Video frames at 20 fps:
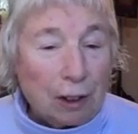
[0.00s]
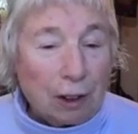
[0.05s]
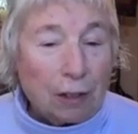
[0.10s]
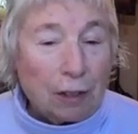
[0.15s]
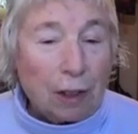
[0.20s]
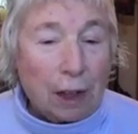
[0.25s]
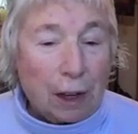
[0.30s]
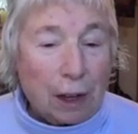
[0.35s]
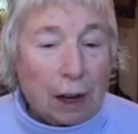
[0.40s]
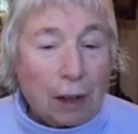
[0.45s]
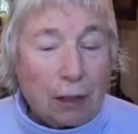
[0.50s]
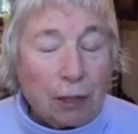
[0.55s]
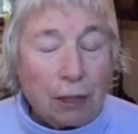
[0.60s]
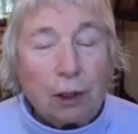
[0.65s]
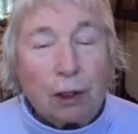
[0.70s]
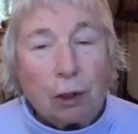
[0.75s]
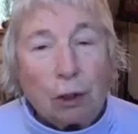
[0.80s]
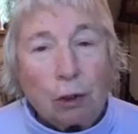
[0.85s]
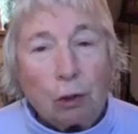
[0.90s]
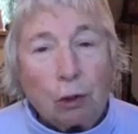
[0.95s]
that I
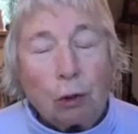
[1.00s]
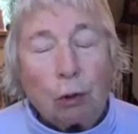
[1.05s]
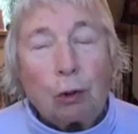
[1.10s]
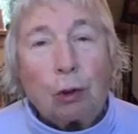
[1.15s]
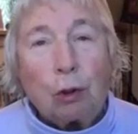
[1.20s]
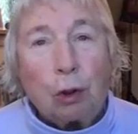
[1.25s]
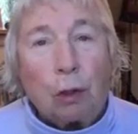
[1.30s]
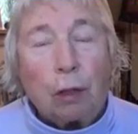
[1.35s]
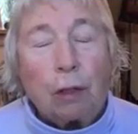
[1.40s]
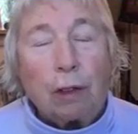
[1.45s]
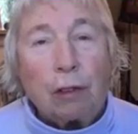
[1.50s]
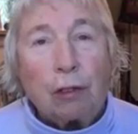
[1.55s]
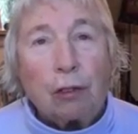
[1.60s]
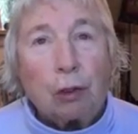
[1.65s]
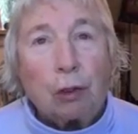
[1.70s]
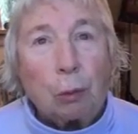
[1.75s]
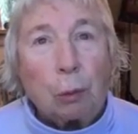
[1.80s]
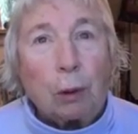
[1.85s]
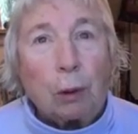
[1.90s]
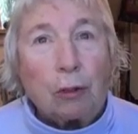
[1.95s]
think are new to
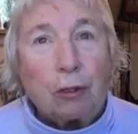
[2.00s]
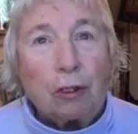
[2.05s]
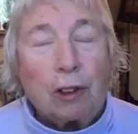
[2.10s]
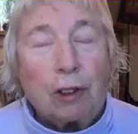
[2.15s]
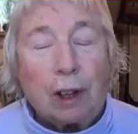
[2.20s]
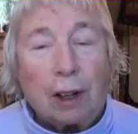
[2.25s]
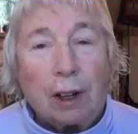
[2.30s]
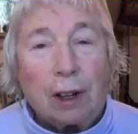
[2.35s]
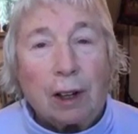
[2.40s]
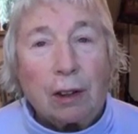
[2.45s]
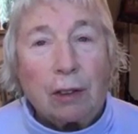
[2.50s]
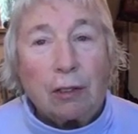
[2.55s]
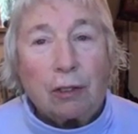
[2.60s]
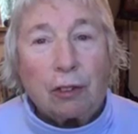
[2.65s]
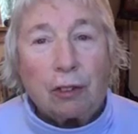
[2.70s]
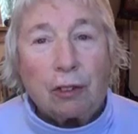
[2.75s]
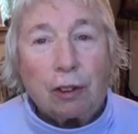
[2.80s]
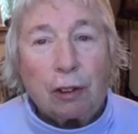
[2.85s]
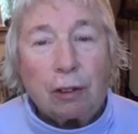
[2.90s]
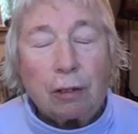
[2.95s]
these Wednesday
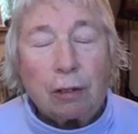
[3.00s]
nights.